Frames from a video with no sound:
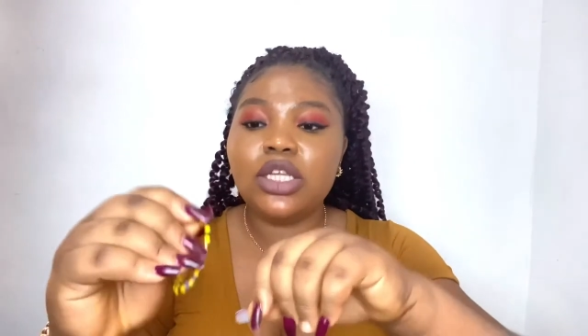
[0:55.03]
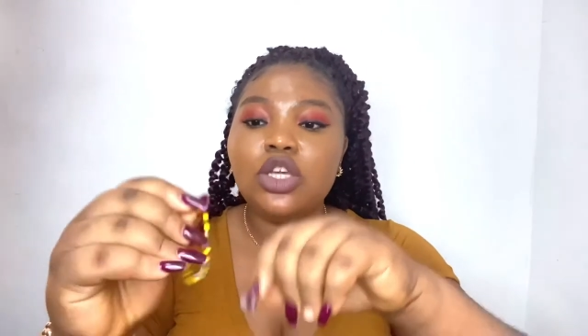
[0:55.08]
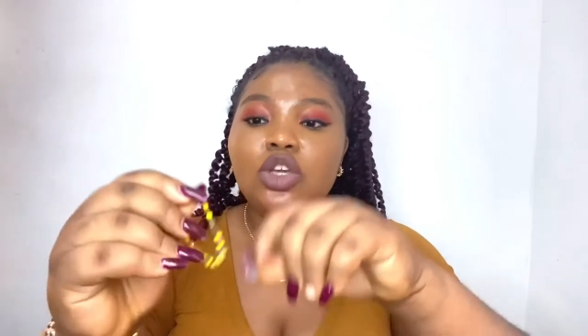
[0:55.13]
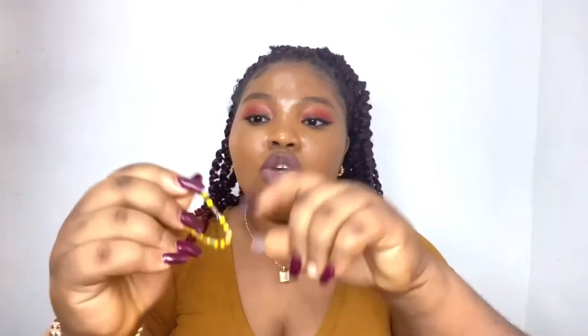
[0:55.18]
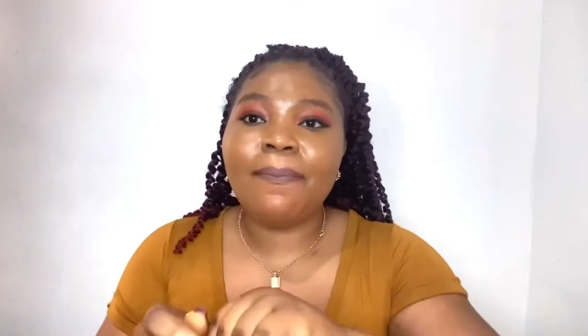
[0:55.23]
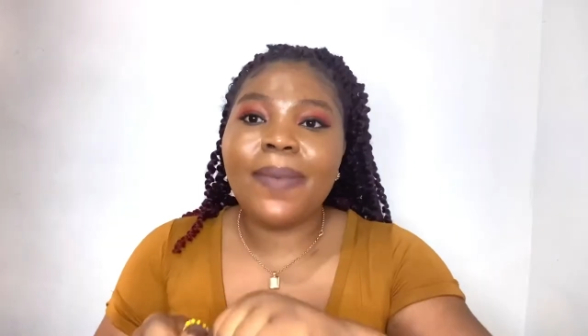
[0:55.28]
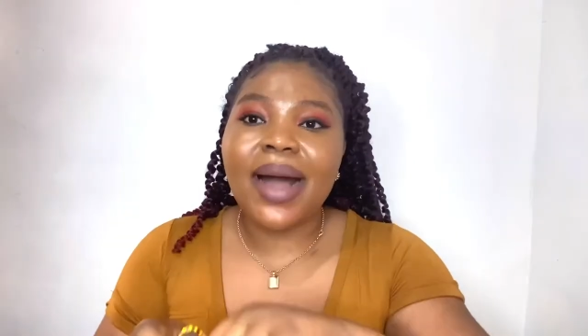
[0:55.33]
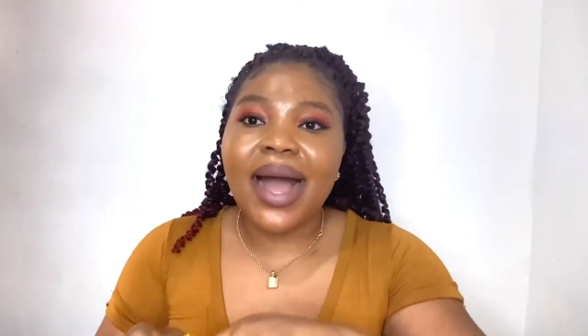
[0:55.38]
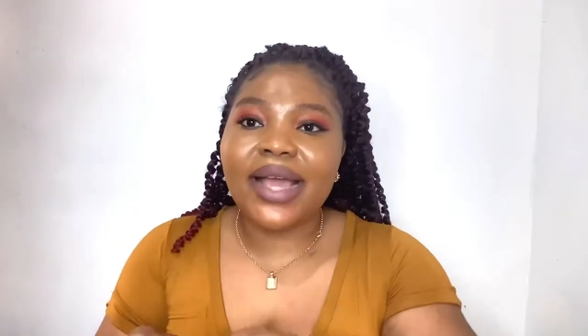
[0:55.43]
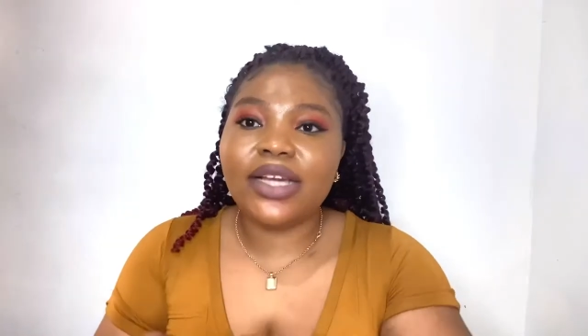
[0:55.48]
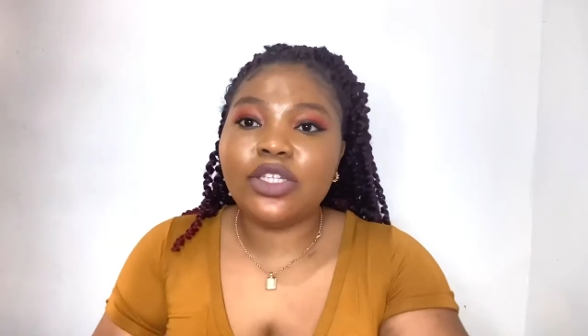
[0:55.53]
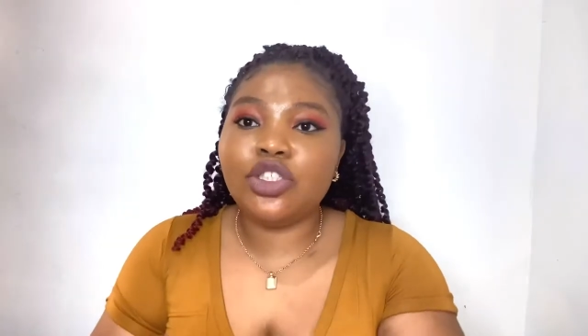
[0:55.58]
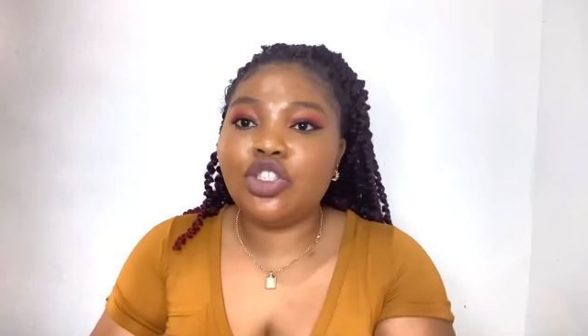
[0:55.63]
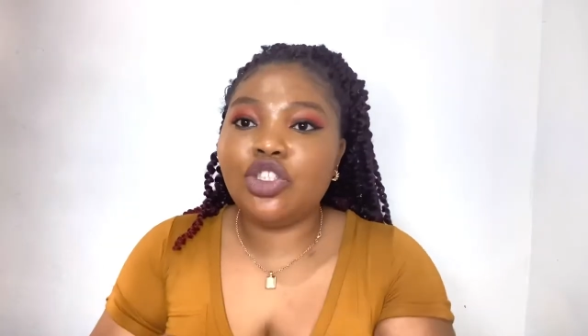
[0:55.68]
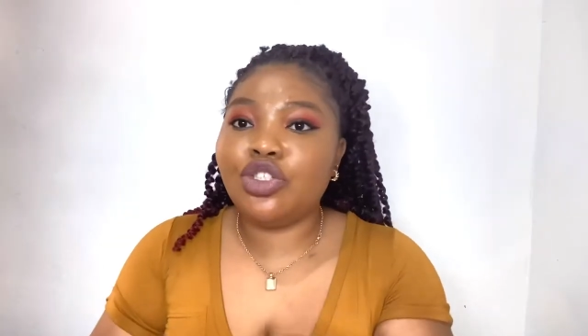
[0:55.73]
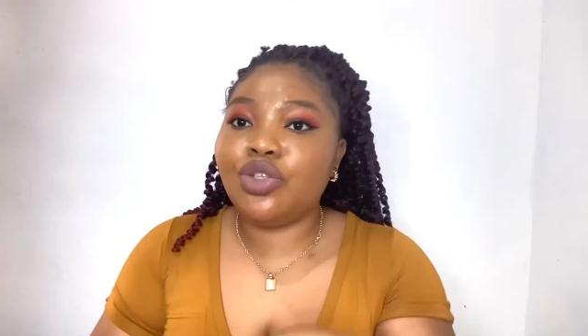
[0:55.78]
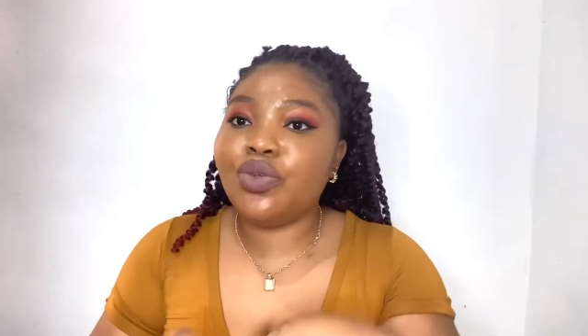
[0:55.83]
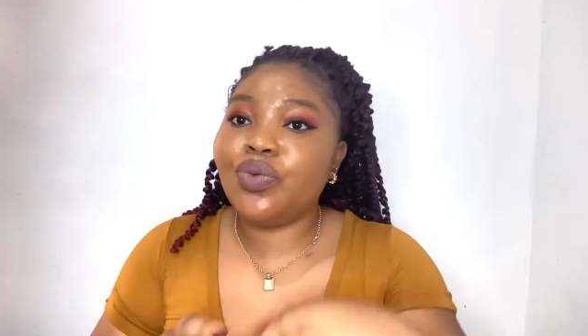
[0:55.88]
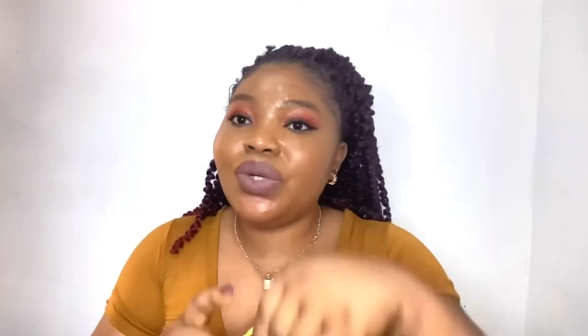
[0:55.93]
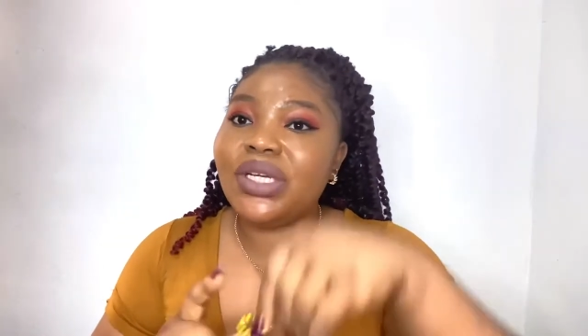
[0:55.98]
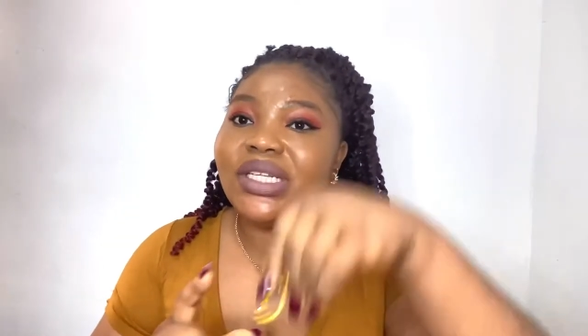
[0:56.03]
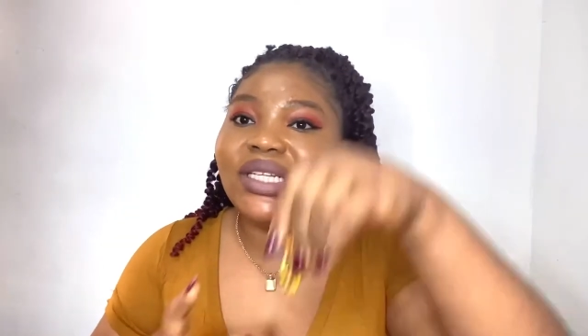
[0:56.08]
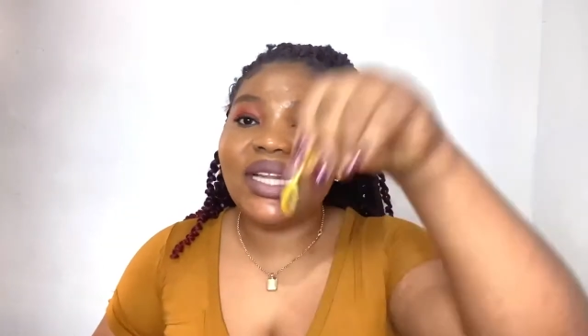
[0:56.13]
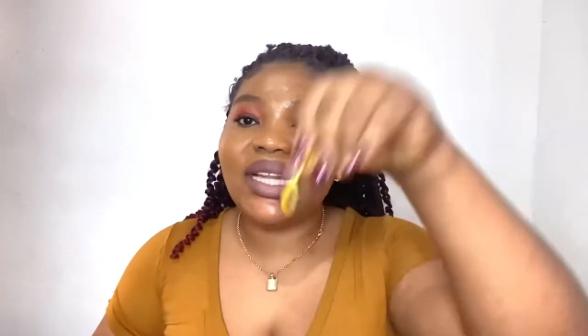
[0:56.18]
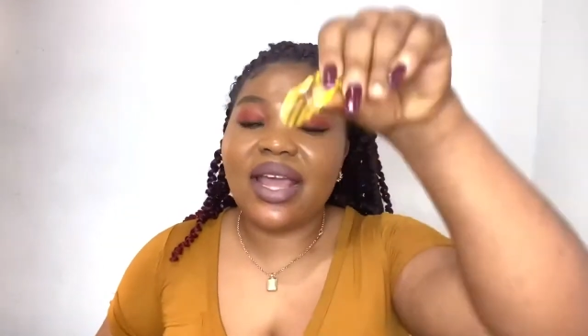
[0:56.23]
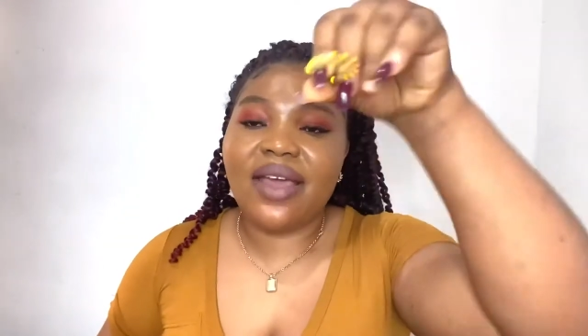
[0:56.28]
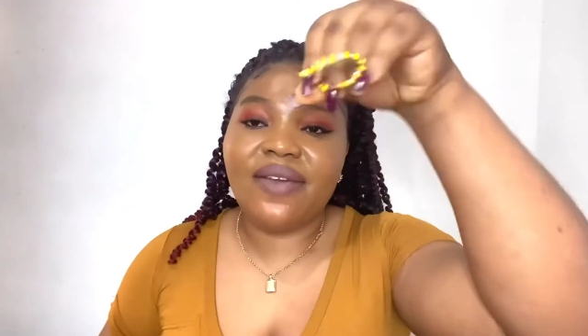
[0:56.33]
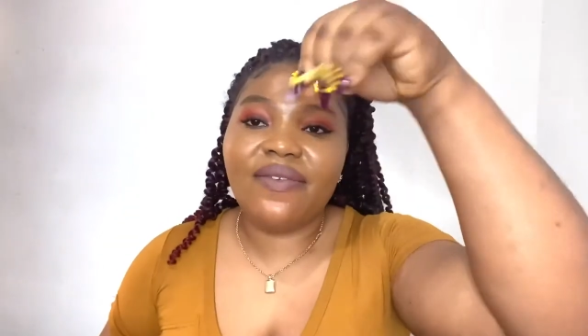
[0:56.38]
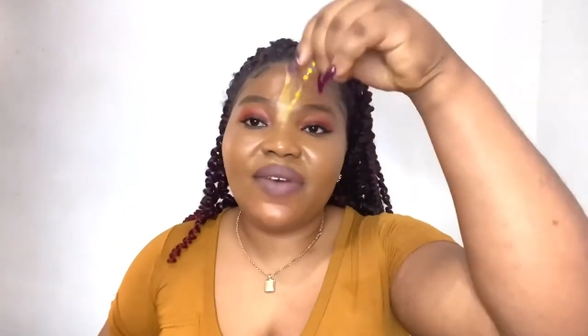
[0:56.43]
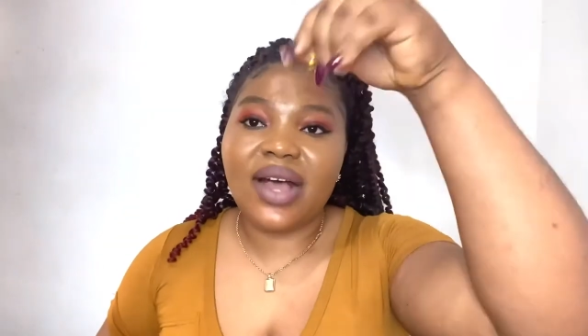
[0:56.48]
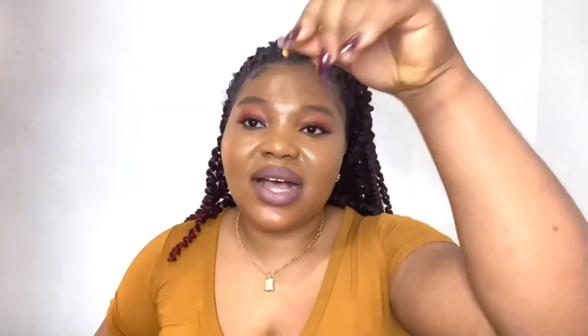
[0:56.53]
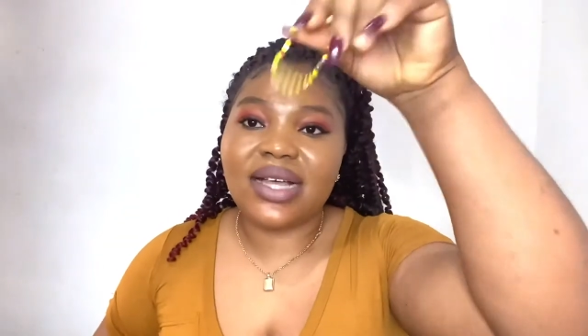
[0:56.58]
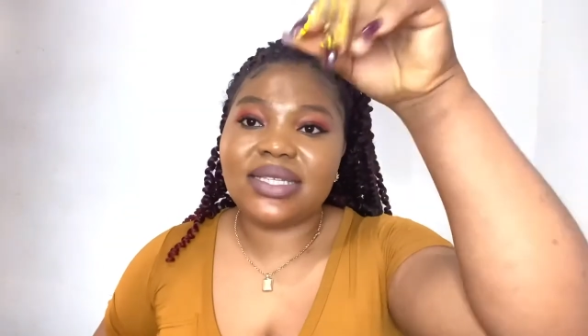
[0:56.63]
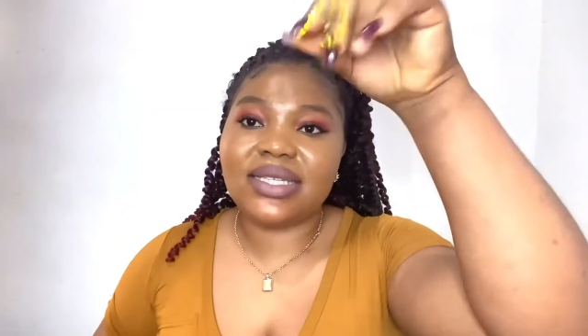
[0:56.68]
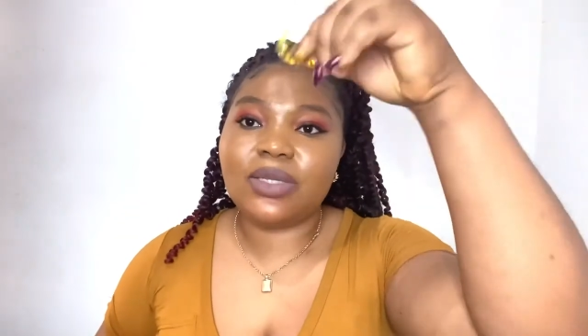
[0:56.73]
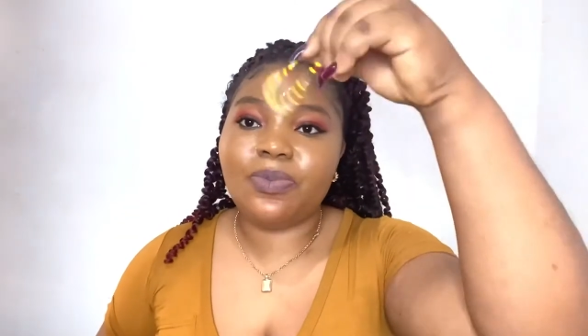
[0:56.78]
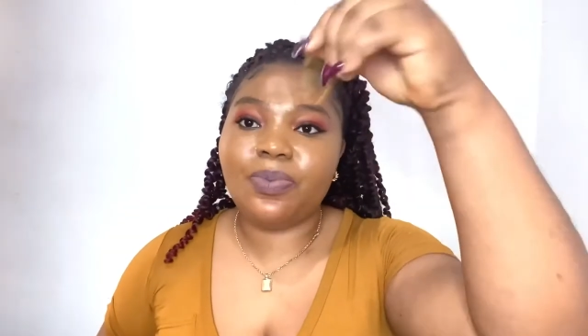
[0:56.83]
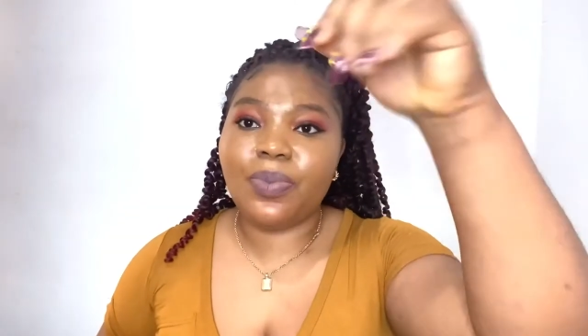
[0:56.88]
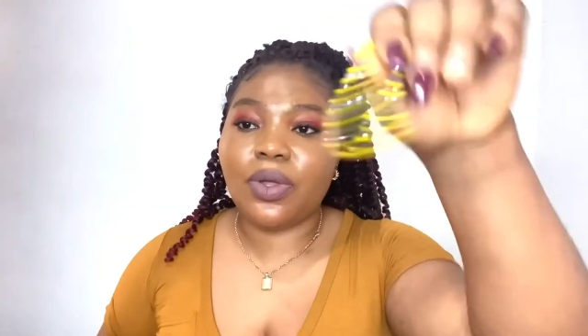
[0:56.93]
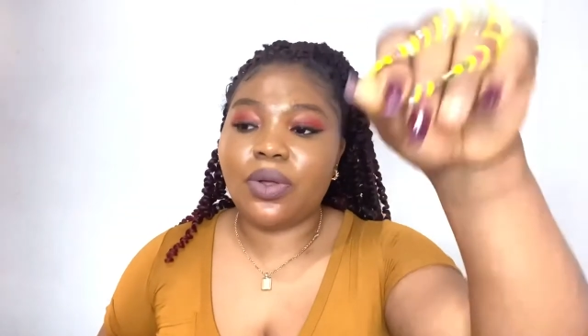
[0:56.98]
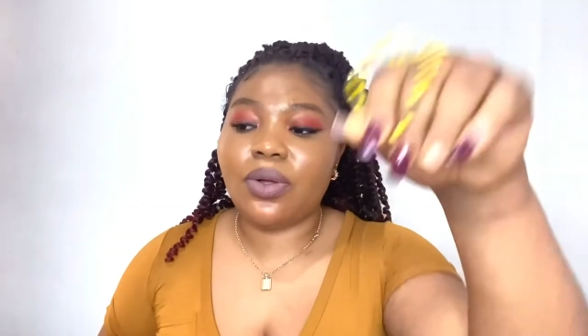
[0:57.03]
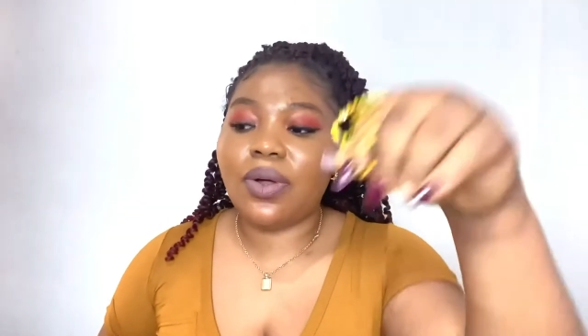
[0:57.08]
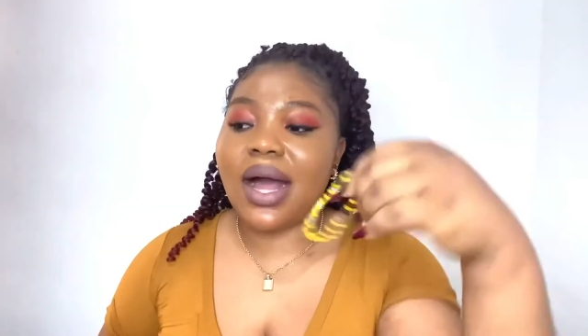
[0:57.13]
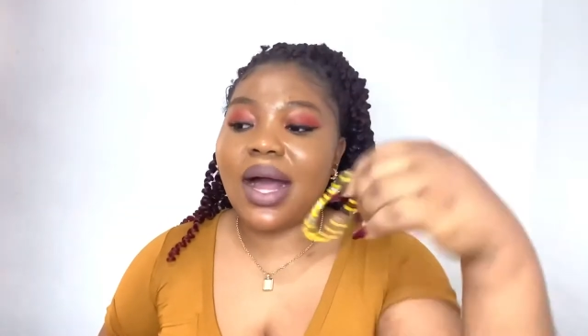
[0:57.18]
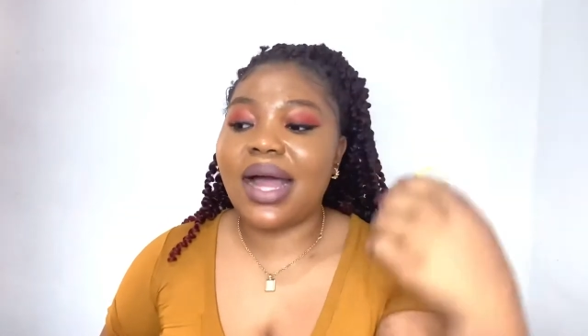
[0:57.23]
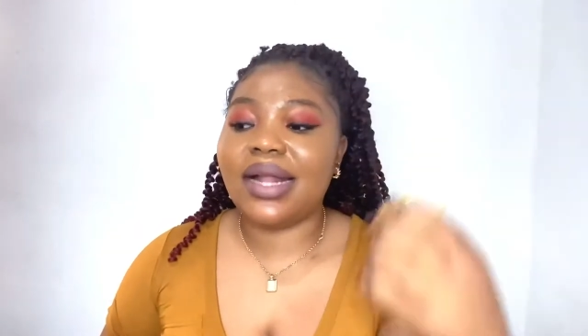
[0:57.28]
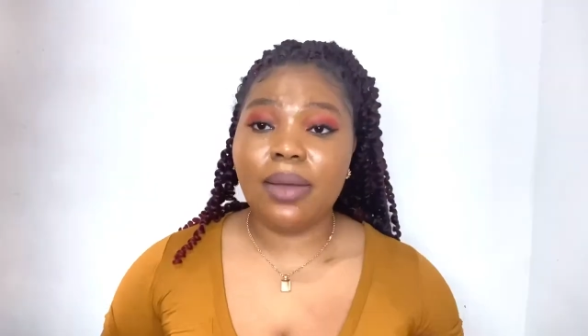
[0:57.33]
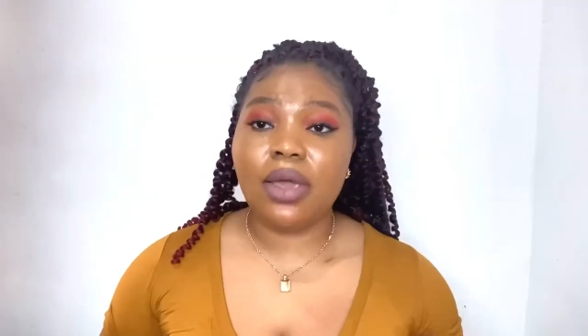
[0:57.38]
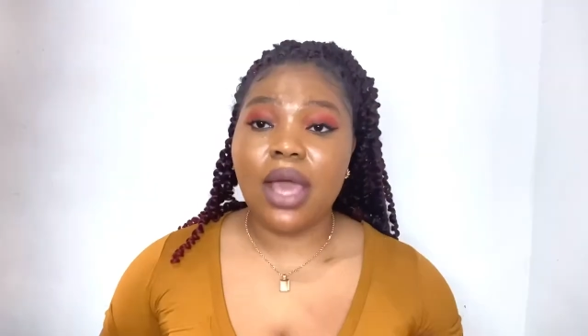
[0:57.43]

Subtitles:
my jewelry never spill.